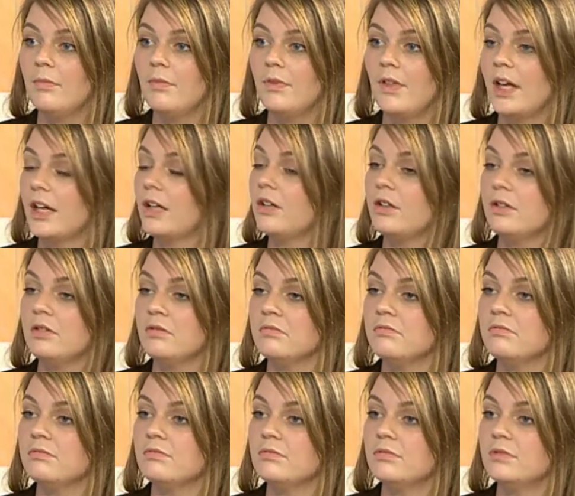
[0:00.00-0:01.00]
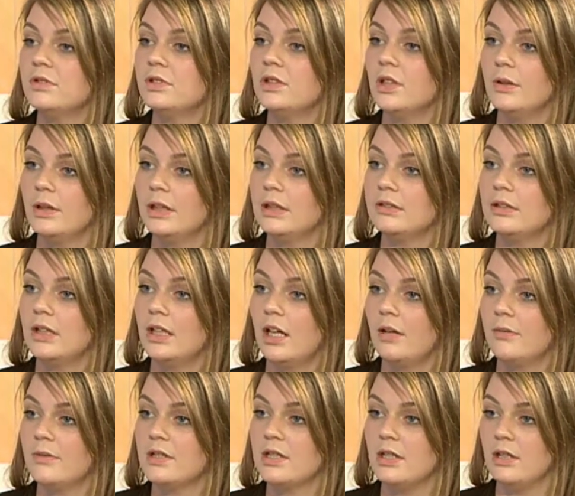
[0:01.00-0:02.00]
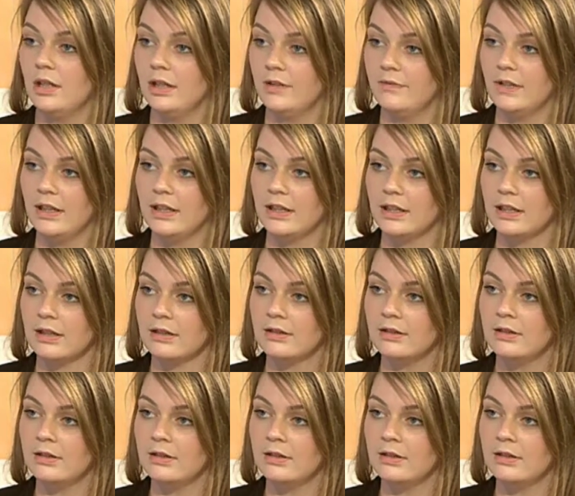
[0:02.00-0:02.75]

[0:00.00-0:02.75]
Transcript: they couldn't do it, and I was denied funding.